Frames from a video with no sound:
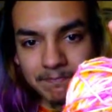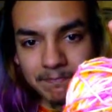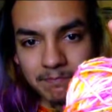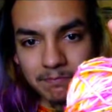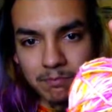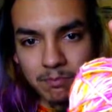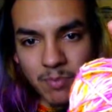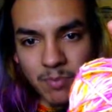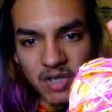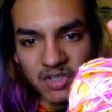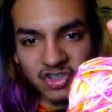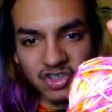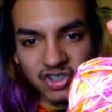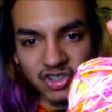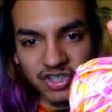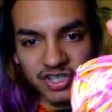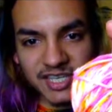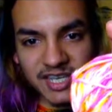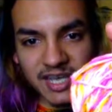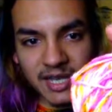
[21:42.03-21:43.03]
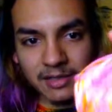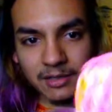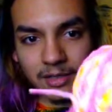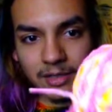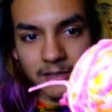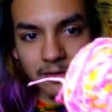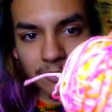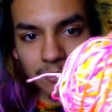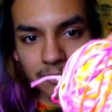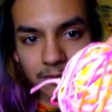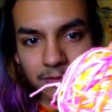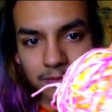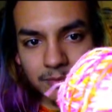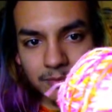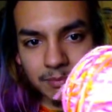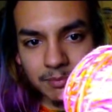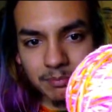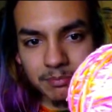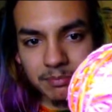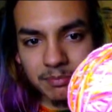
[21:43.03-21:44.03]
mustard yellow
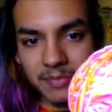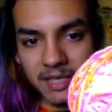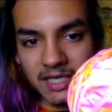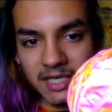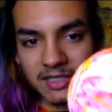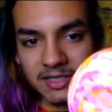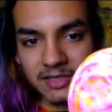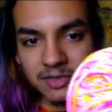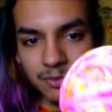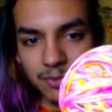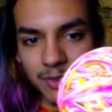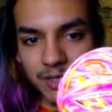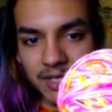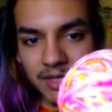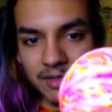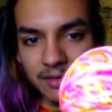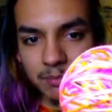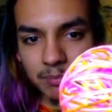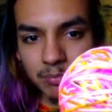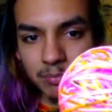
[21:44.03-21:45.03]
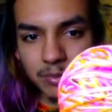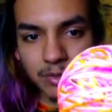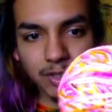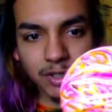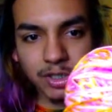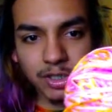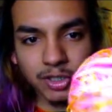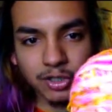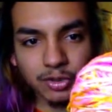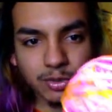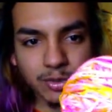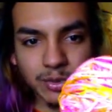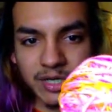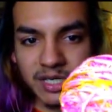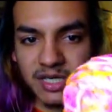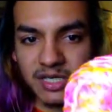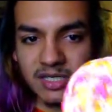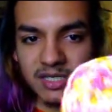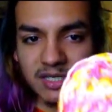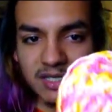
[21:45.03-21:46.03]
mixed with booger
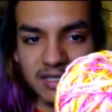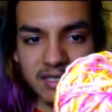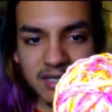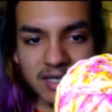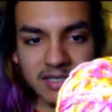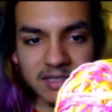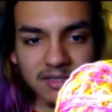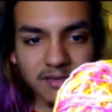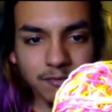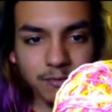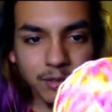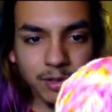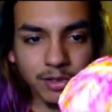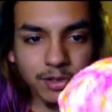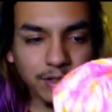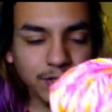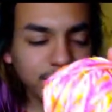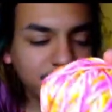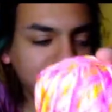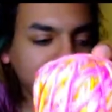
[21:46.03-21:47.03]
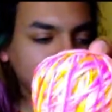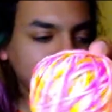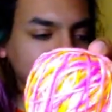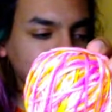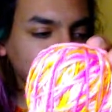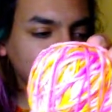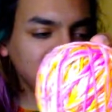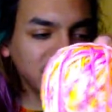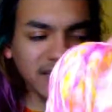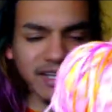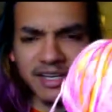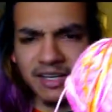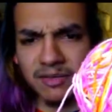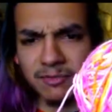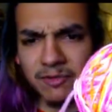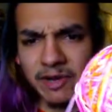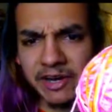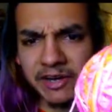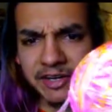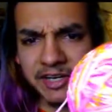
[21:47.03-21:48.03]
green, hints of booger green, like a
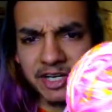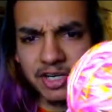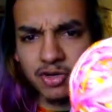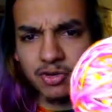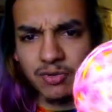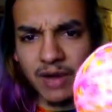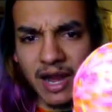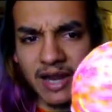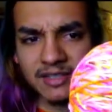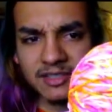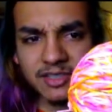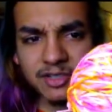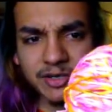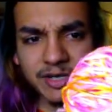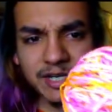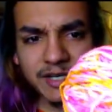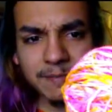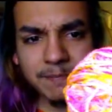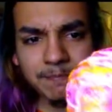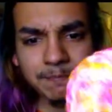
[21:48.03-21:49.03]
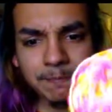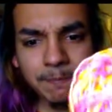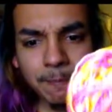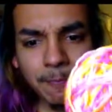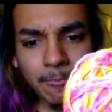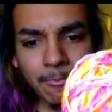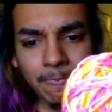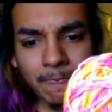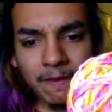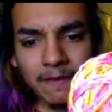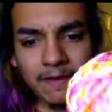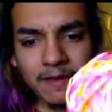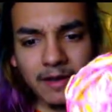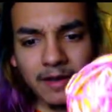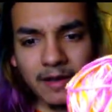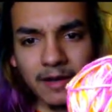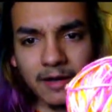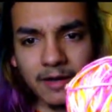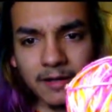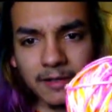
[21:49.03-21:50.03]
very grass green.
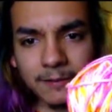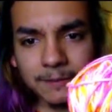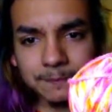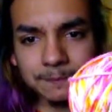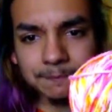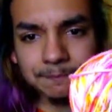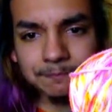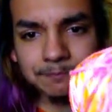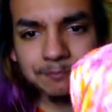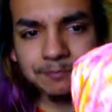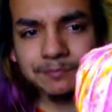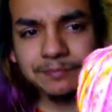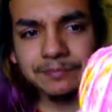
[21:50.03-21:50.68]
And